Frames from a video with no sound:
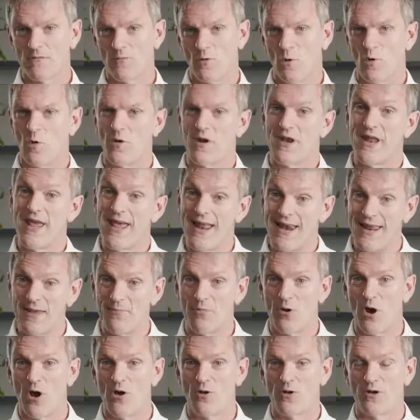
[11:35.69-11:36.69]
or nearly
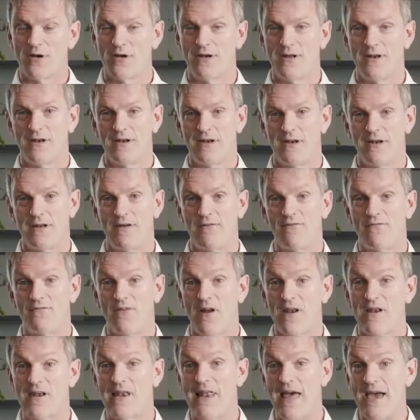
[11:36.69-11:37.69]
broken
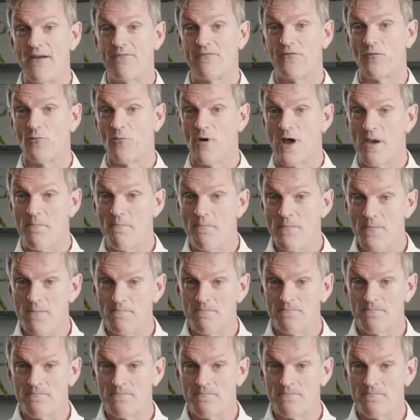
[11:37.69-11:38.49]
front left rim